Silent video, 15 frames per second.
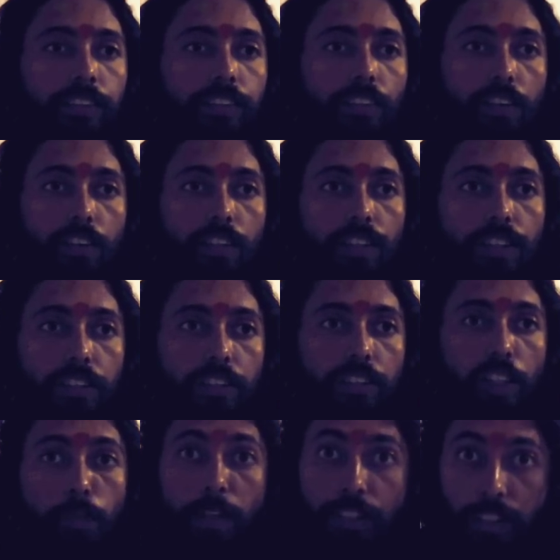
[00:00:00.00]
journalist,
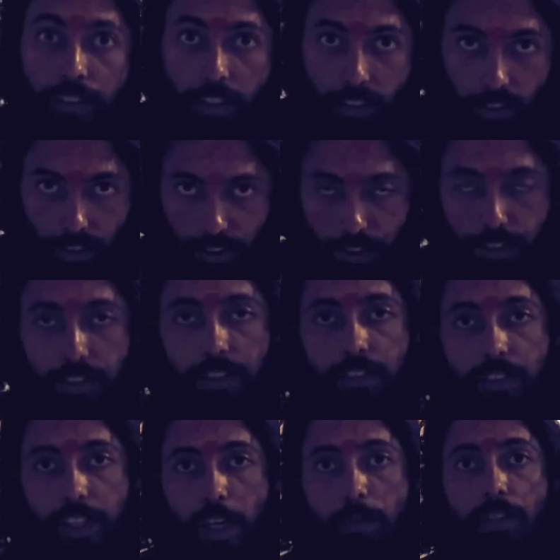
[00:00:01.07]
emerging journalist
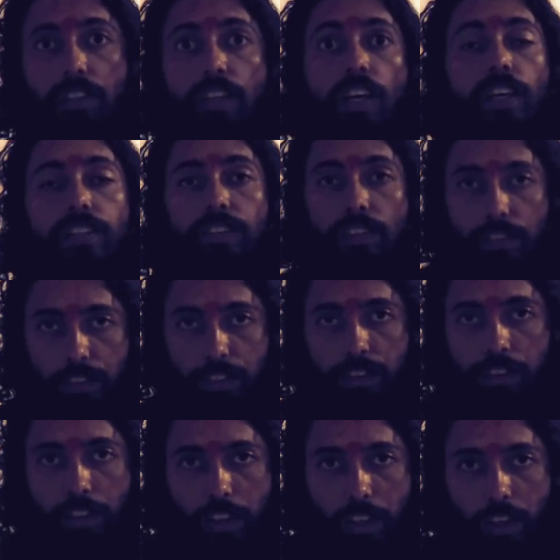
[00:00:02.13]
named Nilay Singh,
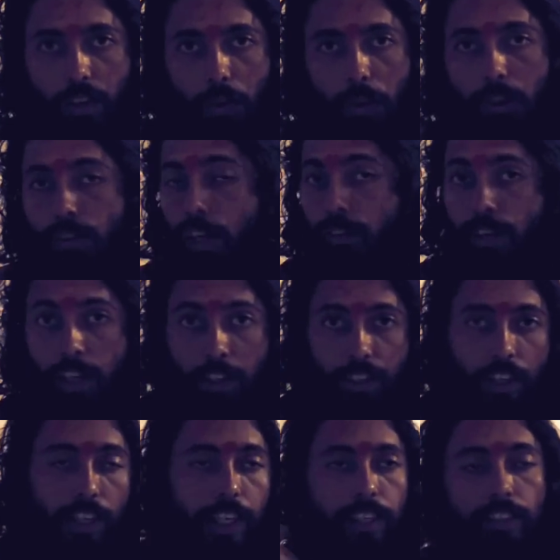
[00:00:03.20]
which was very
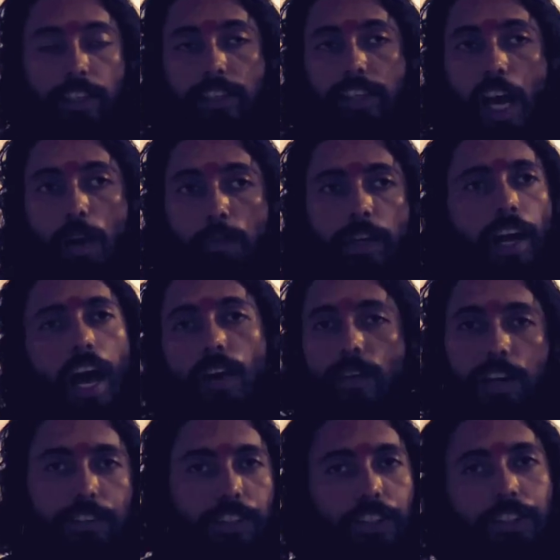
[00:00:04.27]
young at that time, and I
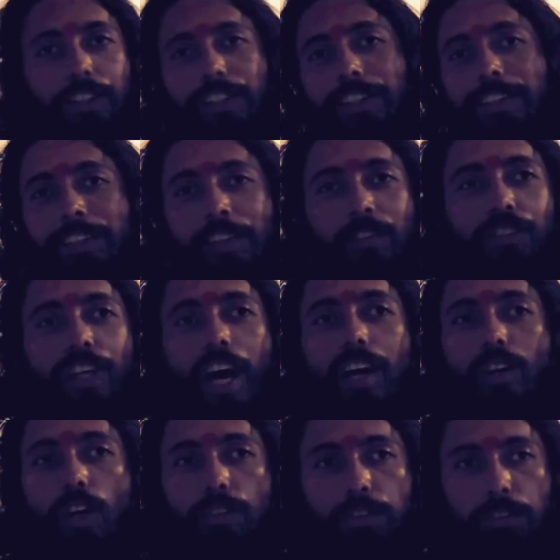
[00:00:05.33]
was just a
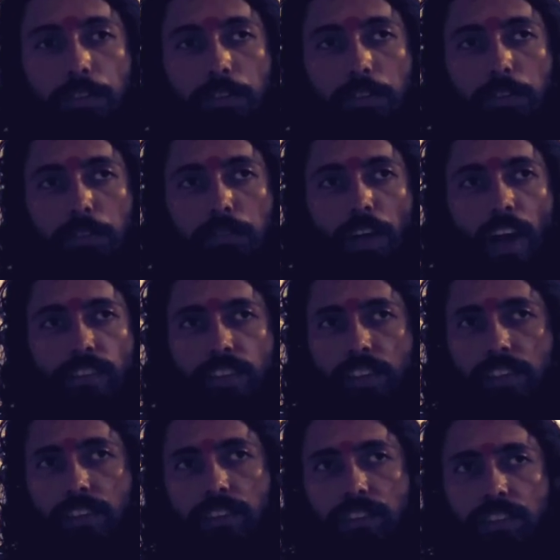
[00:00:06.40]
child of I
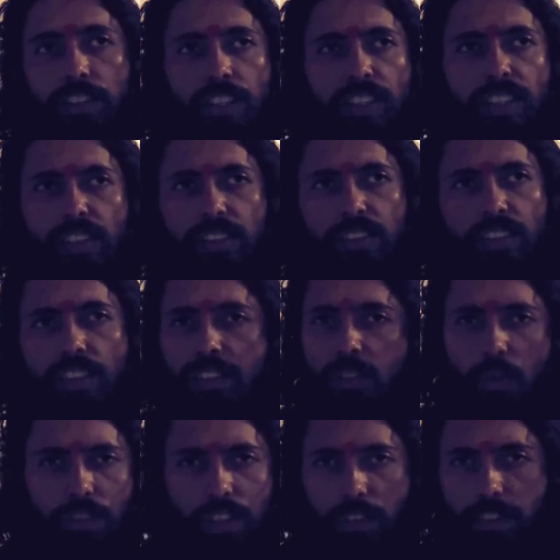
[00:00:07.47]
think 6
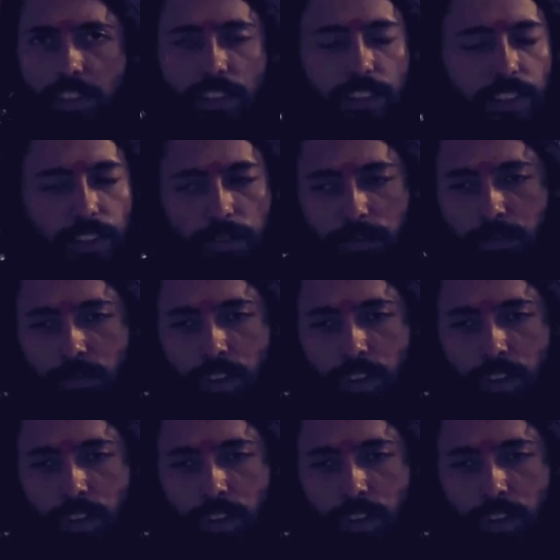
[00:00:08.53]
years or 7 years.